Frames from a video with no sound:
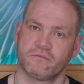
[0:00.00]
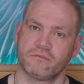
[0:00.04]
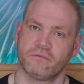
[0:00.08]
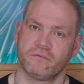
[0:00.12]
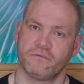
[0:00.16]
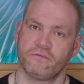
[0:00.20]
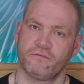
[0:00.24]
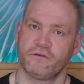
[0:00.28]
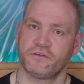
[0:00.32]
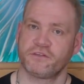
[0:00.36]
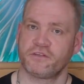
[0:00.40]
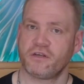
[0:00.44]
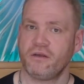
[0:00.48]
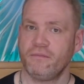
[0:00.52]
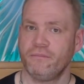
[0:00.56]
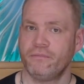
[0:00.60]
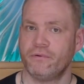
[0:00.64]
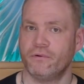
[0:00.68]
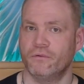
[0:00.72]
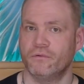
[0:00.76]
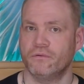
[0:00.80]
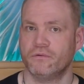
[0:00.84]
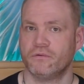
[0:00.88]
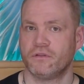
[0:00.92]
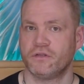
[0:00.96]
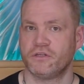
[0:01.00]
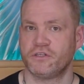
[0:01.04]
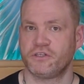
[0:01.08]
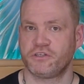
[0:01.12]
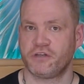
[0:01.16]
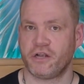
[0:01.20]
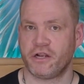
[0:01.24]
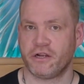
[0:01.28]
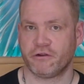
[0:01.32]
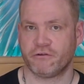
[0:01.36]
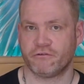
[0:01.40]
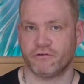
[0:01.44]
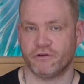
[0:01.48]
For example, the
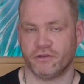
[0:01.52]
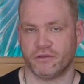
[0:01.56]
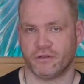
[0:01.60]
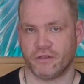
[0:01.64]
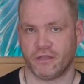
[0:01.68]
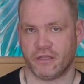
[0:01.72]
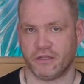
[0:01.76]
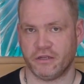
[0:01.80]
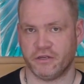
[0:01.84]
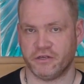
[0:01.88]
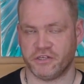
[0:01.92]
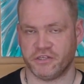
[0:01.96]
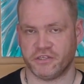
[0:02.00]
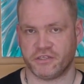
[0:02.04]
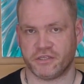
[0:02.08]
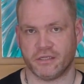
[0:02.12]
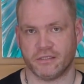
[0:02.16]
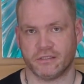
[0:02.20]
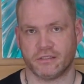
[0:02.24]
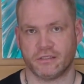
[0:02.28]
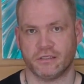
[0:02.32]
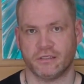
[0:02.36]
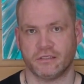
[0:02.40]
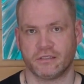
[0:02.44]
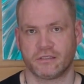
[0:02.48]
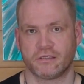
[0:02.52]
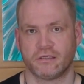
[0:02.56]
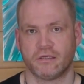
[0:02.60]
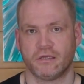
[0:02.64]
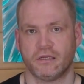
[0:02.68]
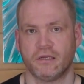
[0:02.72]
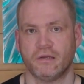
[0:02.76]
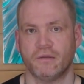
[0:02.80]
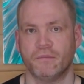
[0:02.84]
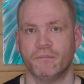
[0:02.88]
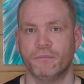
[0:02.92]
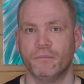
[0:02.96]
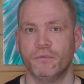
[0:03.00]
chakra energy centers
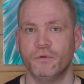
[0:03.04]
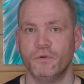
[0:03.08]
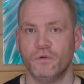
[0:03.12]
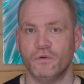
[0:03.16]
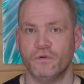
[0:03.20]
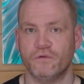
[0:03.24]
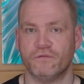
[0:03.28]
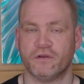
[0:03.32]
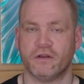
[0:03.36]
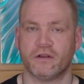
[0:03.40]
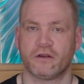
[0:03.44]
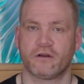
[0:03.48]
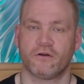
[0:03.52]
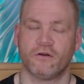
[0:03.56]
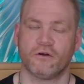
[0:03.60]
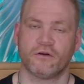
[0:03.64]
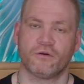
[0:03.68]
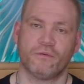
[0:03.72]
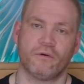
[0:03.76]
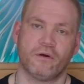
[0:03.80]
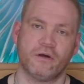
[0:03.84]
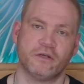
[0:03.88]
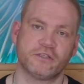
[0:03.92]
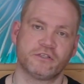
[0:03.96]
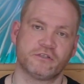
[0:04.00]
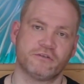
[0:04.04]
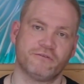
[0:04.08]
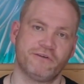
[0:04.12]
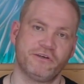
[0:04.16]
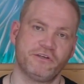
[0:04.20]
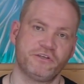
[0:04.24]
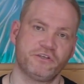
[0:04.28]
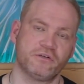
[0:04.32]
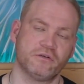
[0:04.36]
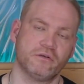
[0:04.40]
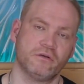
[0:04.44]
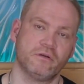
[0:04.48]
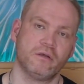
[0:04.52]
move in a clockwise
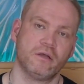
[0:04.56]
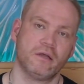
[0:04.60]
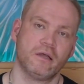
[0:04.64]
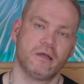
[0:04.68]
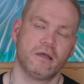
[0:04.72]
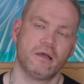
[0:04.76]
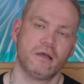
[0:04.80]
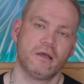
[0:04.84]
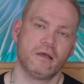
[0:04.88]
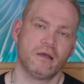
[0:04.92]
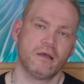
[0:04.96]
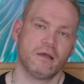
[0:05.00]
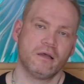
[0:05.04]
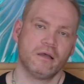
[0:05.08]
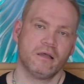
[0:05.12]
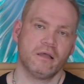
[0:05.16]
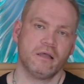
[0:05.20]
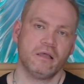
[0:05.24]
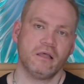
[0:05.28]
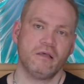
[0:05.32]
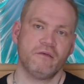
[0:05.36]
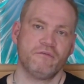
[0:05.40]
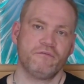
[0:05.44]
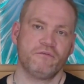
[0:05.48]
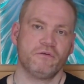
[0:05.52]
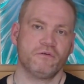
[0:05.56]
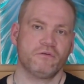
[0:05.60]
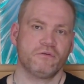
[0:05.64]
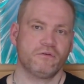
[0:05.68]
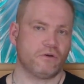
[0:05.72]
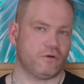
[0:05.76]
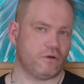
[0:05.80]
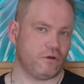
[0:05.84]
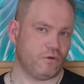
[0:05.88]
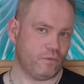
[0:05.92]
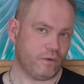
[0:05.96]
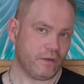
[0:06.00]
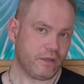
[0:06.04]
direction. If you're
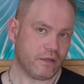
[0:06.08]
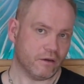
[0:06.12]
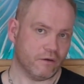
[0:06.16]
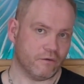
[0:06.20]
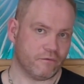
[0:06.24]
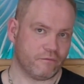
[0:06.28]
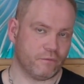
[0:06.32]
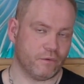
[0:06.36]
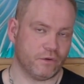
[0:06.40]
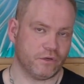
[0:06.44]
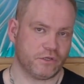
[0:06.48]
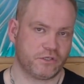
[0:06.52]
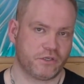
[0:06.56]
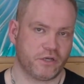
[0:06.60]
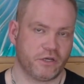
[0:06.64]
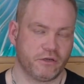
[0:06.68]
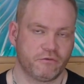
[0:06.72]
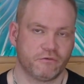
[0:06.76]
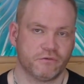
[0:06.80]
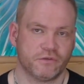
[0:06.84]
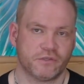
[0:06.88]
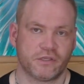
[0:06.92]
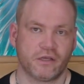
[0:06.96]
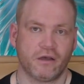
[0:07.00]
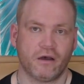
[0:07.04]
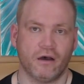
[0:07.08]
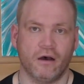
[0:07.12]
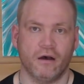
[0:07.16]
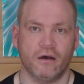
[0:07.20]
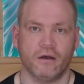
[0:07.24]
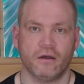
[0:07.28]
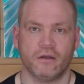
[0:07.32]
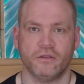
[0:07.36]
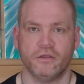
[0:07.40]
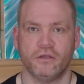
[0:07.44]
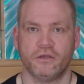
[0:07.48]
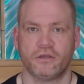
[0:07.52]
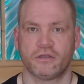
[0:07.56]
not aware of what chakras
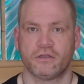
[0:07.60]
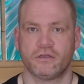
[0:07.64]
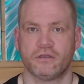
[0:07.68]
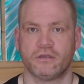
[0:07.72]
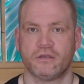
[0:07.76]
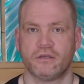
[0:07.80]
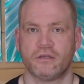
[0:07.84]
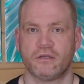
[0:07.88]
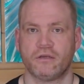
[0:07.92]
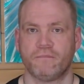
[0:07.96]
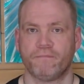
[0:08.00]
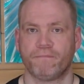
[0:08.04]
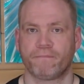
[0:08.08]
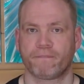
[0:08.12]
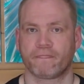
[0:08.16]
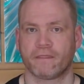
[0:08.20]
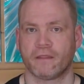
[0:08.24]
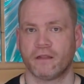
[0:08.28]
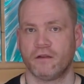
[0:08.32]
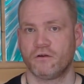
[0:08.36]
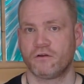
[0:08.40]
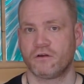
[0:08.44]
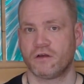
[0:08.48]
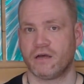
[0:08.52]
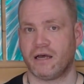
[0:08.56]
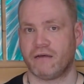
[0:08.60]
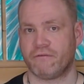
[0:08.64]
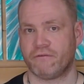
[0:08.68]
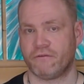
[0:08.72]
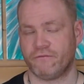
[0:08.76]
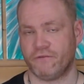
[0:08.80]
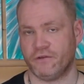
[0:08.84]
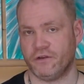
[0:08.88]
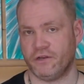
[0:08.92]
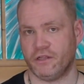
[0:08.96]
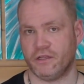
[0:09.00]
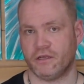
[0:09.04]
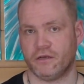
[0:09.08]
are, you can look at other
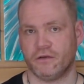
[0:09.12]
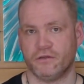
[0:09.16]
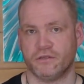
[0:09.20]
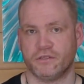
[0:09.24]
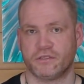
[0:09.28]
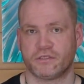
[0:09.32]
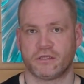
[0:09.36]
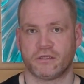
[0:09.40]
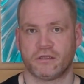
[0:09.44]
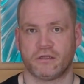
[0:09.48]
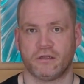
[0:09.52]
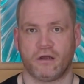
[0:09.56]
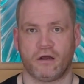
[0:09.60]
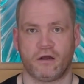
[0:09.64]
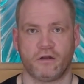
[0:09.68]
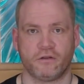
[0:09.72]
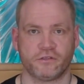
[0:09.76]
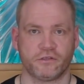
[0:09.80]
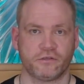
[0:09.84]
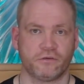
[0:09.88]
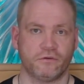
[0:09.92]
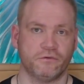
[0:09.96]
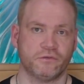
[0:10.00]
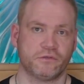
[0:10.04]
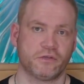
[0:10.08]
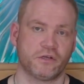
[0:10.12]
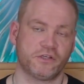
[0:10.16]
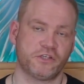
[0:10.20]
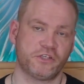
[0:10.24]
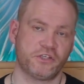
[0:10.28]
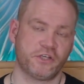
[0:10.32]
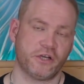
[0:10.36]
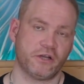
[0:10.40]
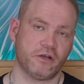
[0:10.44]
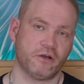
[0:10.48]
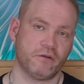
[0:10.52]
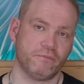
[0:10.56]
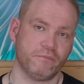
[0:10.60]
videos and articles I
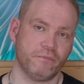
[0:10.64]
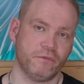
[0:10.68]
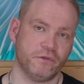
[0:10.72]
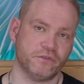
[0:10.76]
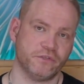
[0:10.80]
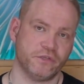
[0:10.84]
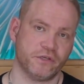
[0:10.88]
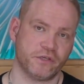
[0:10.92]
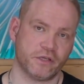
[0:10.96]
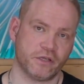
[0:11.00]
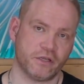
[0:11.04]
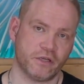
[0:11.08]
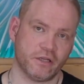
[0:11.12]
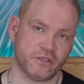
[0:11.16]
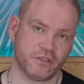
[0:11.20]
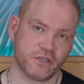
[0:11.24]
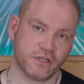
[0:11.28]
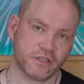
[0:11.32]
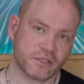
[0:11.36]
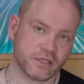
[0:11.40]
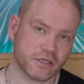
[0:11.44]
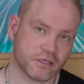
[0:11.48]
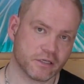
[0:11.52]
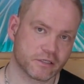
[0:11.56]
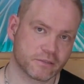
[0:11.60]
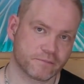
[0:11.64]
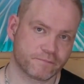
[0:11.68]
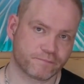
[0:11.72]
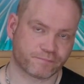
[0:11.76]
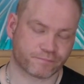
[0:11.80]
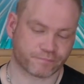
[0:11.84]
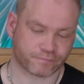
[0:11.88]
share on music energetics.